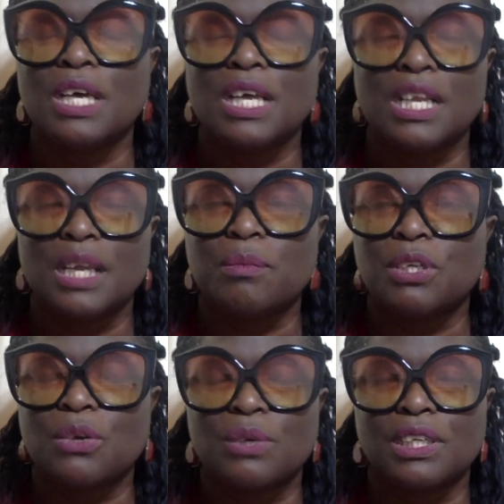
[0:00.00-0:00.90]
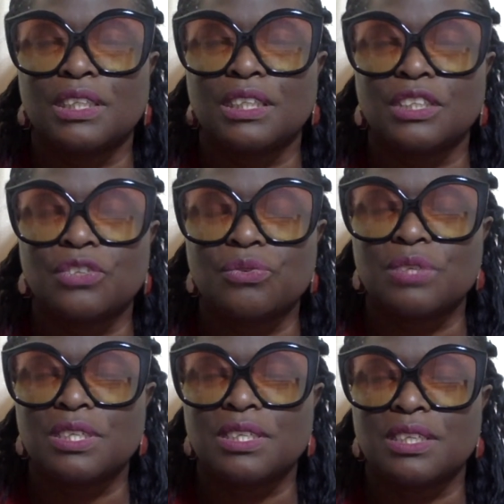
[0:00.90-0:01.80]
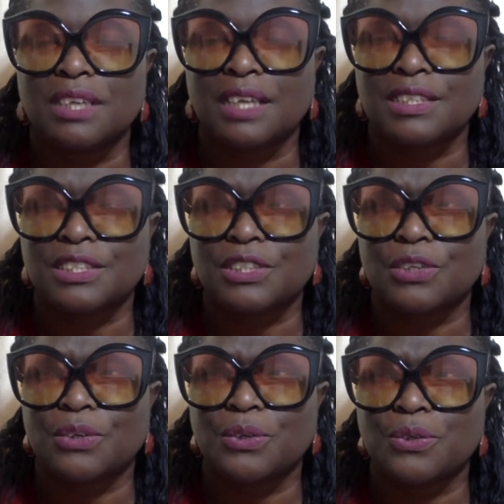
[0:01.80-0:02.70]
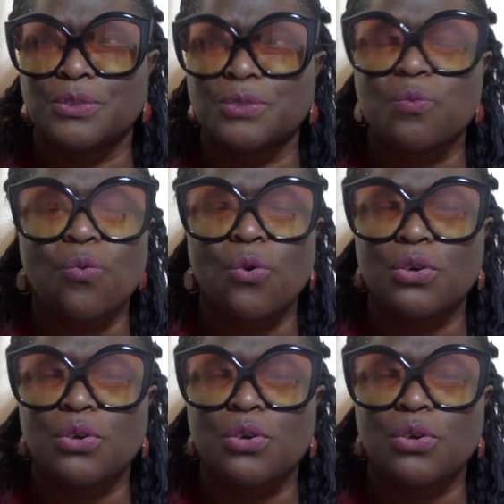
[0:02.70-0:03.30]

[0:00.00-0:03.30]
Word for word: Let me know anything you need. And I sent her some water,